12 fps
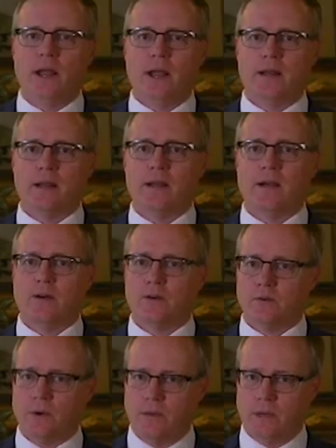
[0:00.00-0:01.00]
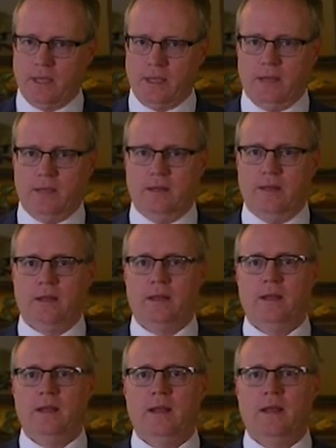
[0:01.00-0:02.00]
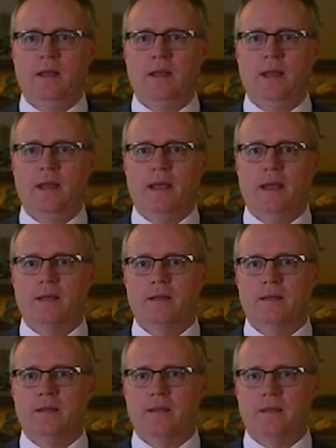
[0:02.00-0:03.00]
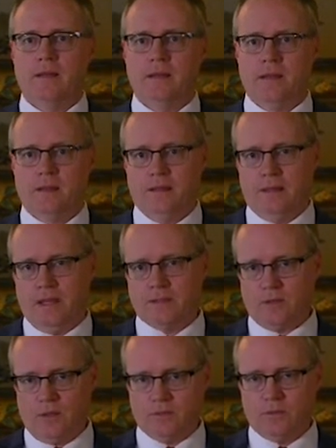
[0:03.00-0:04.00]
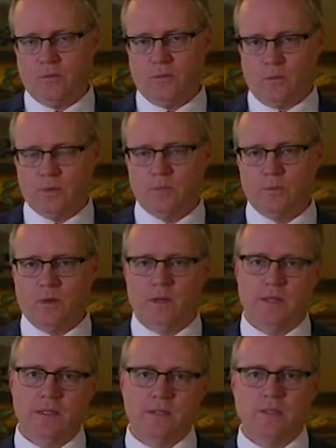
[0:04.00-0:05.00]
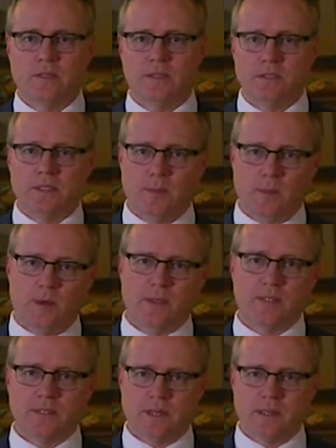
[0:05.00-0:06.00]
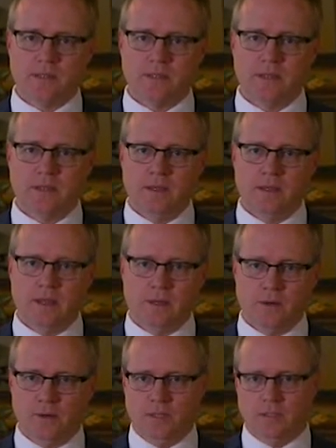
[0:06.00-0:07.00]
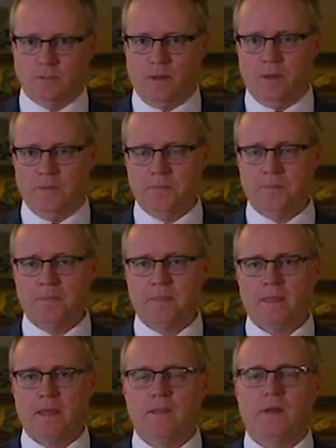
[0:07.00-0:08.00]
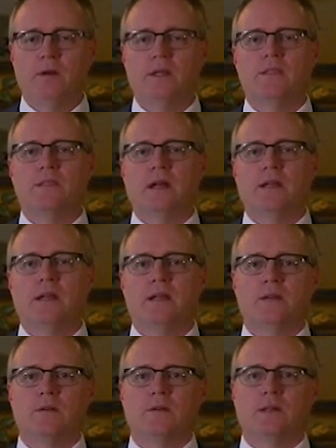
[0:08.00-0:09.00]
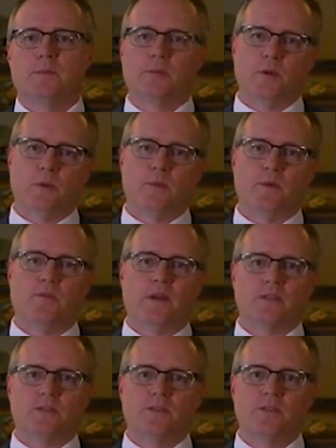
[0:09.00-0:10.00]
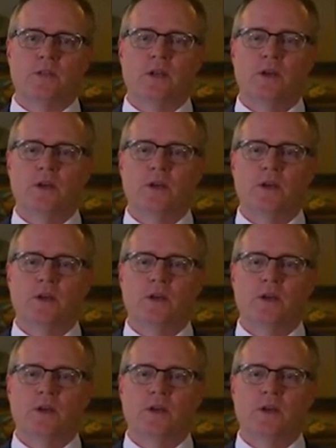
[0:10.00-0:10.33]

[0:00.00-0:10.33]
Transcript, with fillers: at Groningen, and that's also, of course, where his seminary studies occurred as well. There he studied under liberal professors